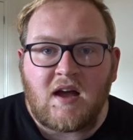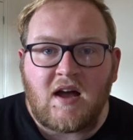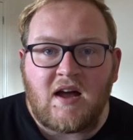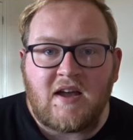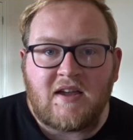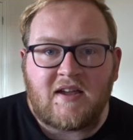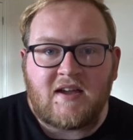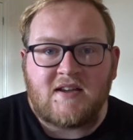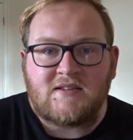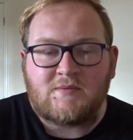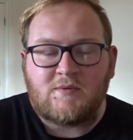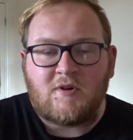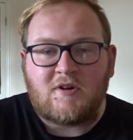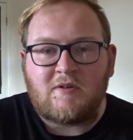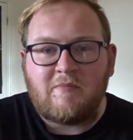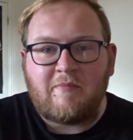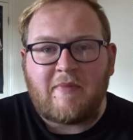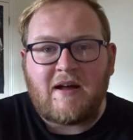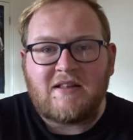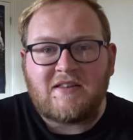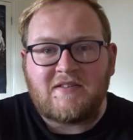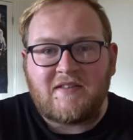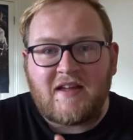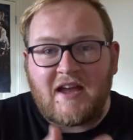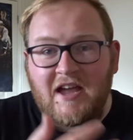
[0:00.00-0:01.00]
Hi guys, welcome
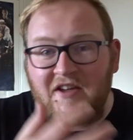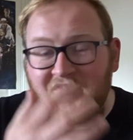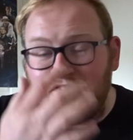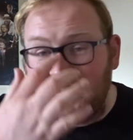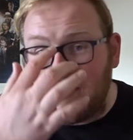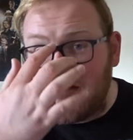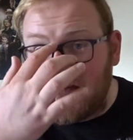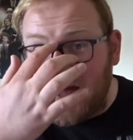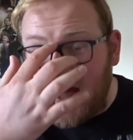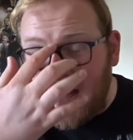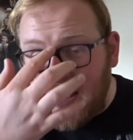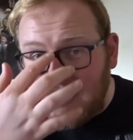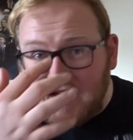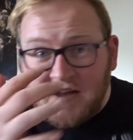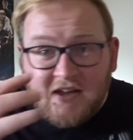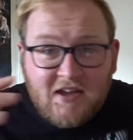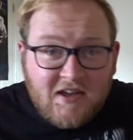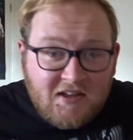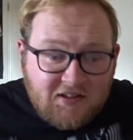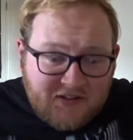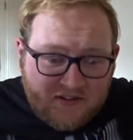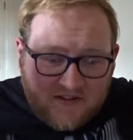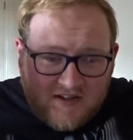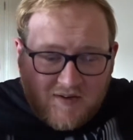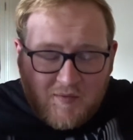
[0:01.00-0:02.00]
back to That Effing Guy.
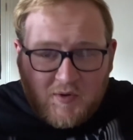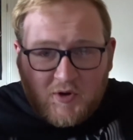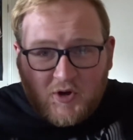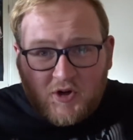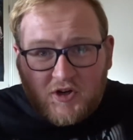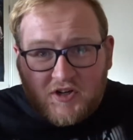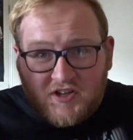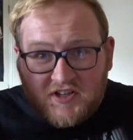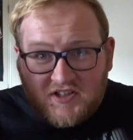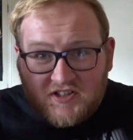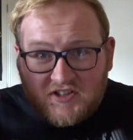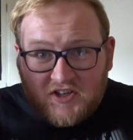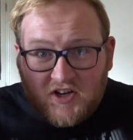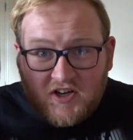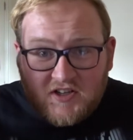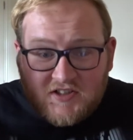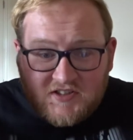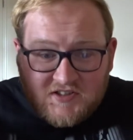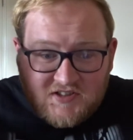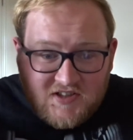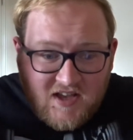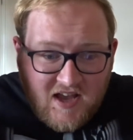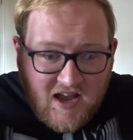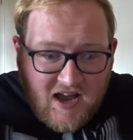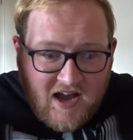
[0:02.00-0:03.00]
Today we're going to
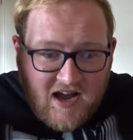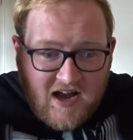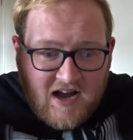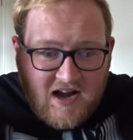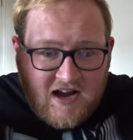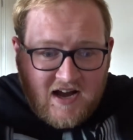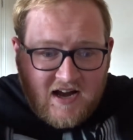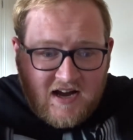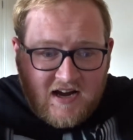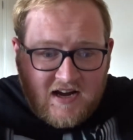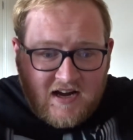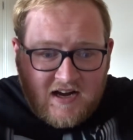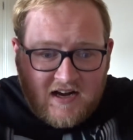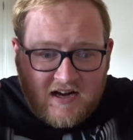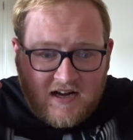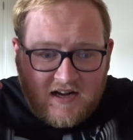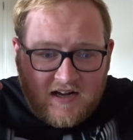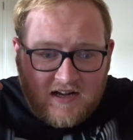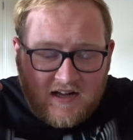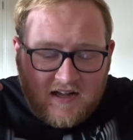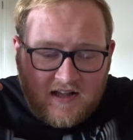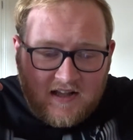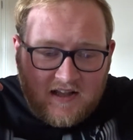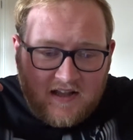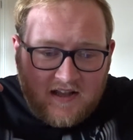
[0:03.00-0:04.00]
discuss
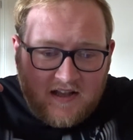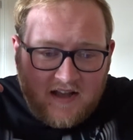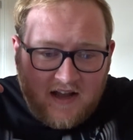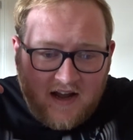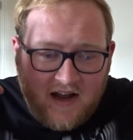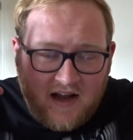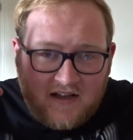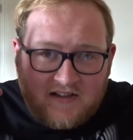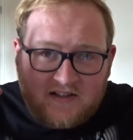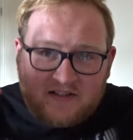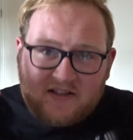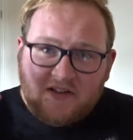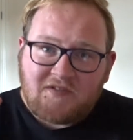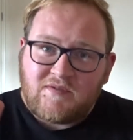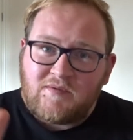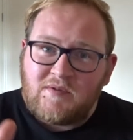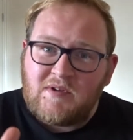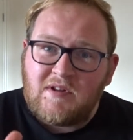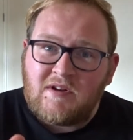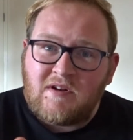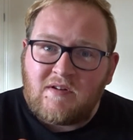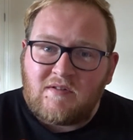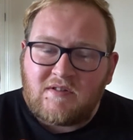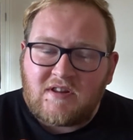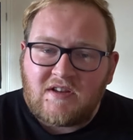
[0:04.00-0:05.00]
it's a
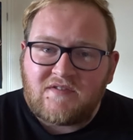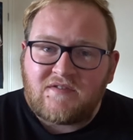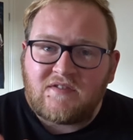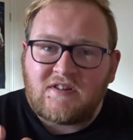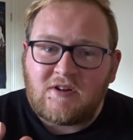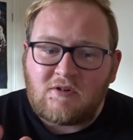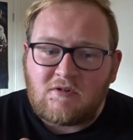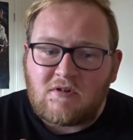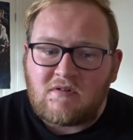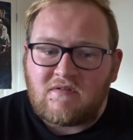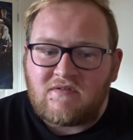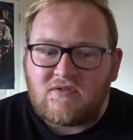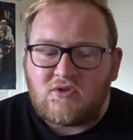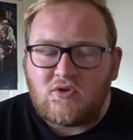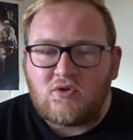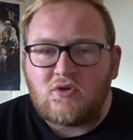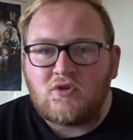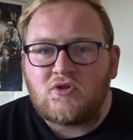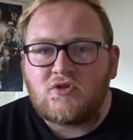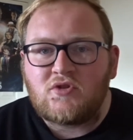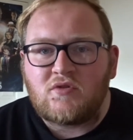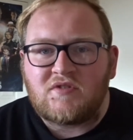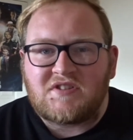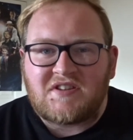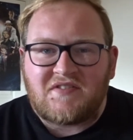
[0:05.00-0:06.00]
different little
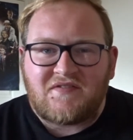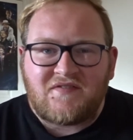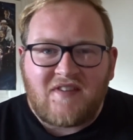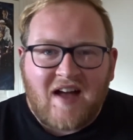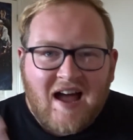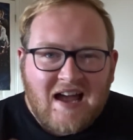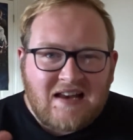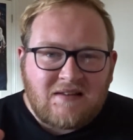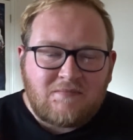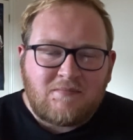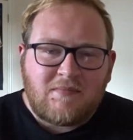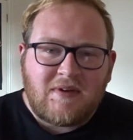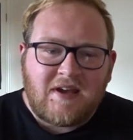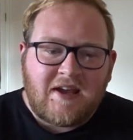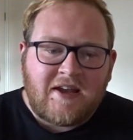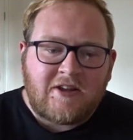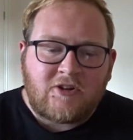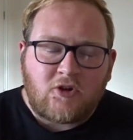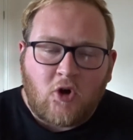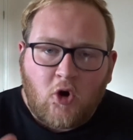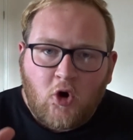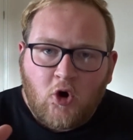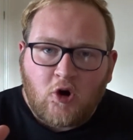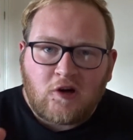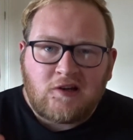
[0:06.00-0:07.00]
review. So it's a
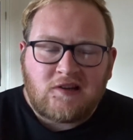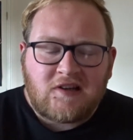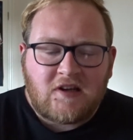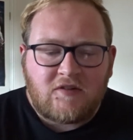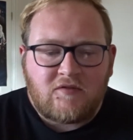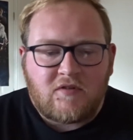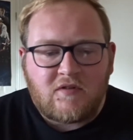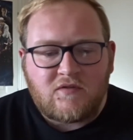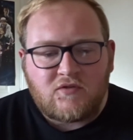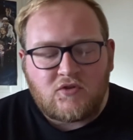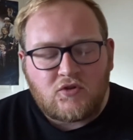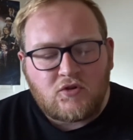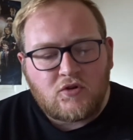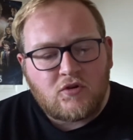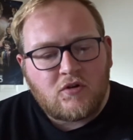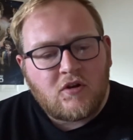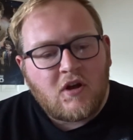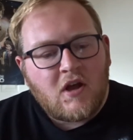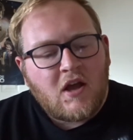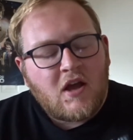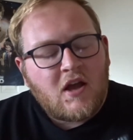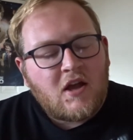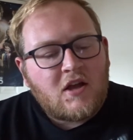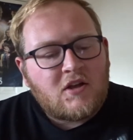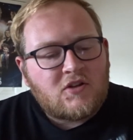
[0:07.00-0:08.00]
fan-made online review.
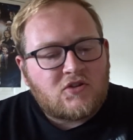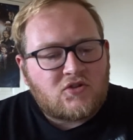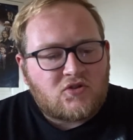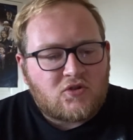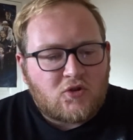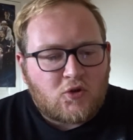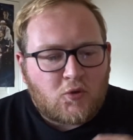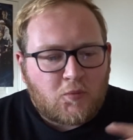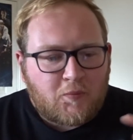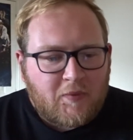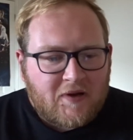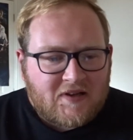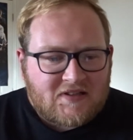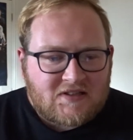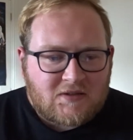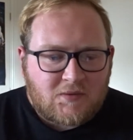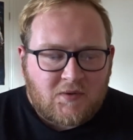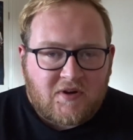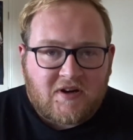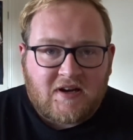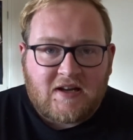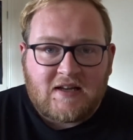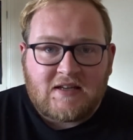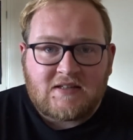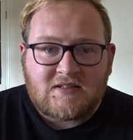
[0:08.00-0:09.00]
So
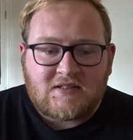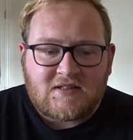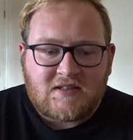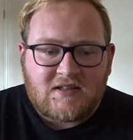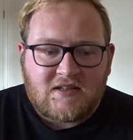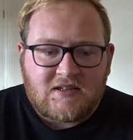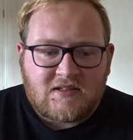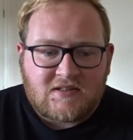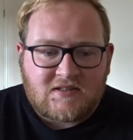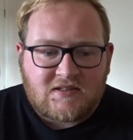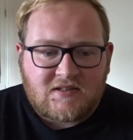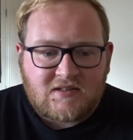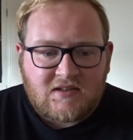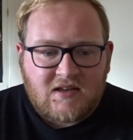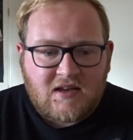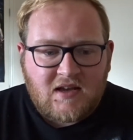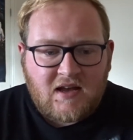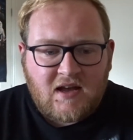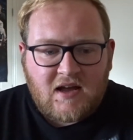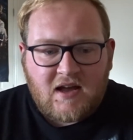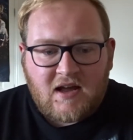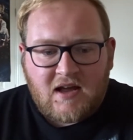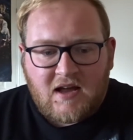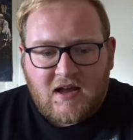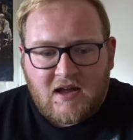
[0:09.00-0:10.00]
basically what it is
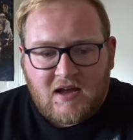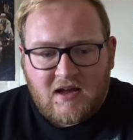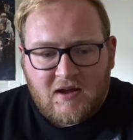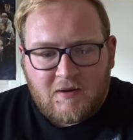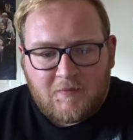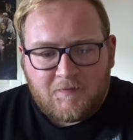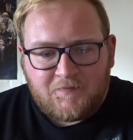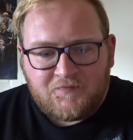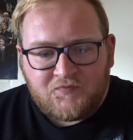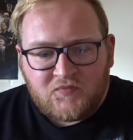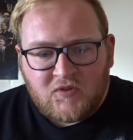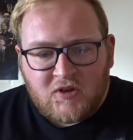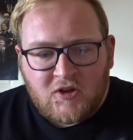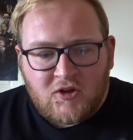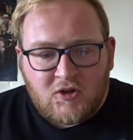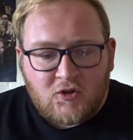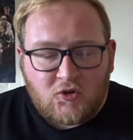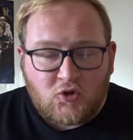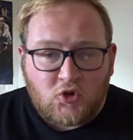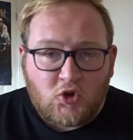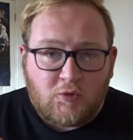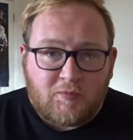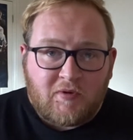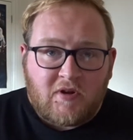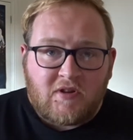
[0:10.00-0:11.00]

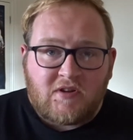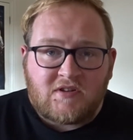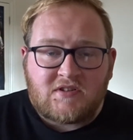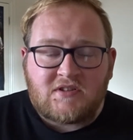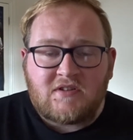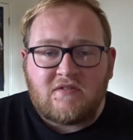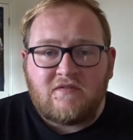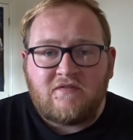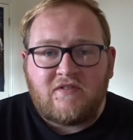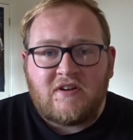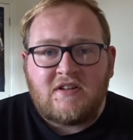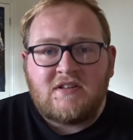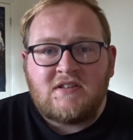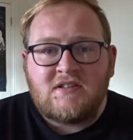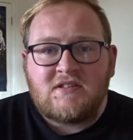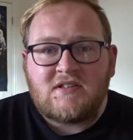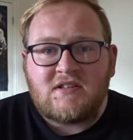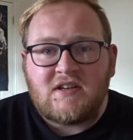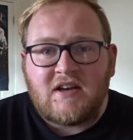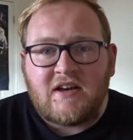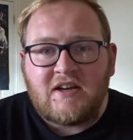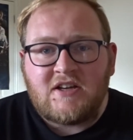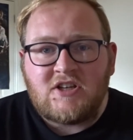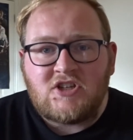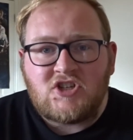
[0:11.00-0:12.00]
two brothers,
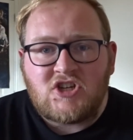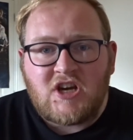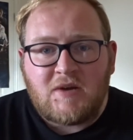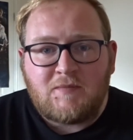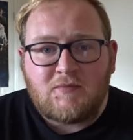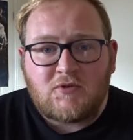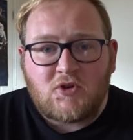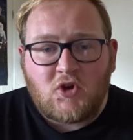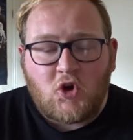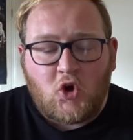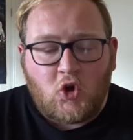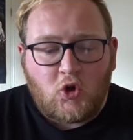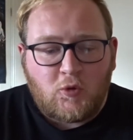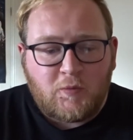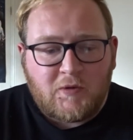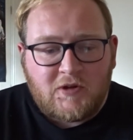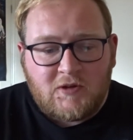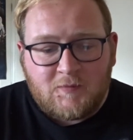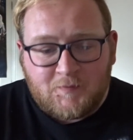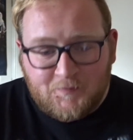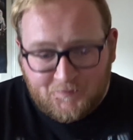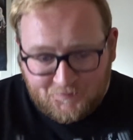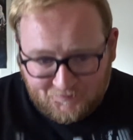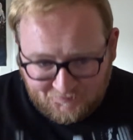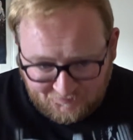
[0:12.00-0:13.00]
Vince and James
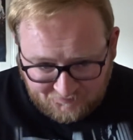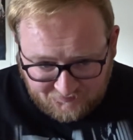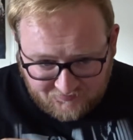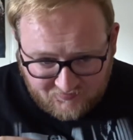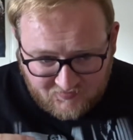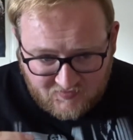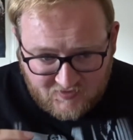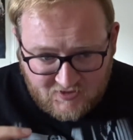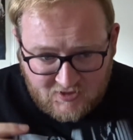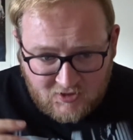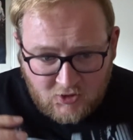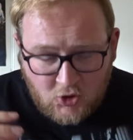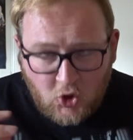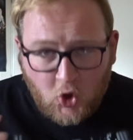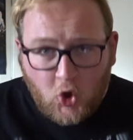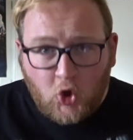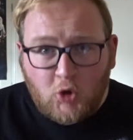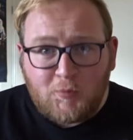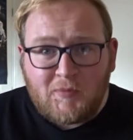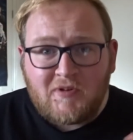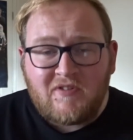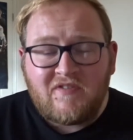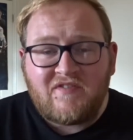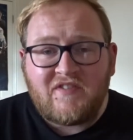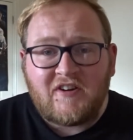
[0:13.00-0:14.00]
Coleman.
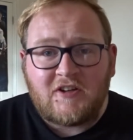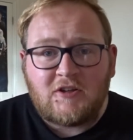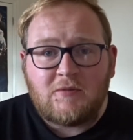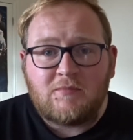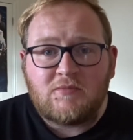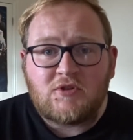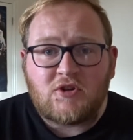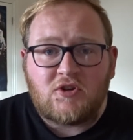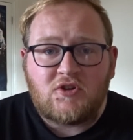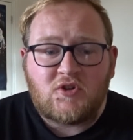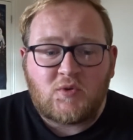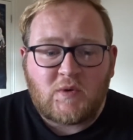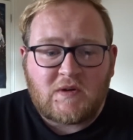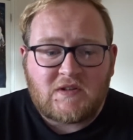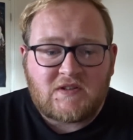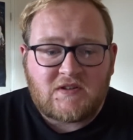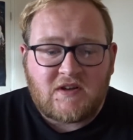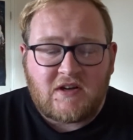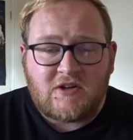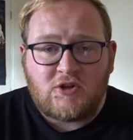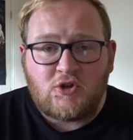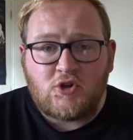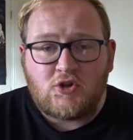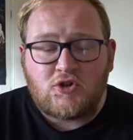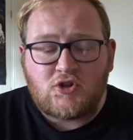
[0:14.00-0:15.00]
Coleman Films on
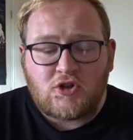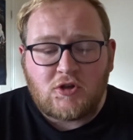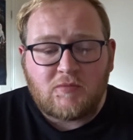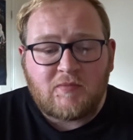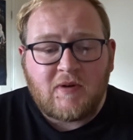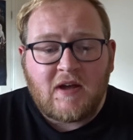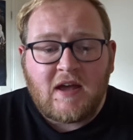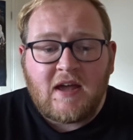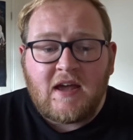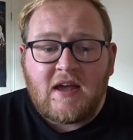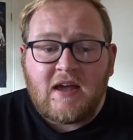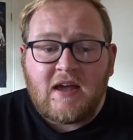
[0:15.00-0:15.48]
Twitter and YouTube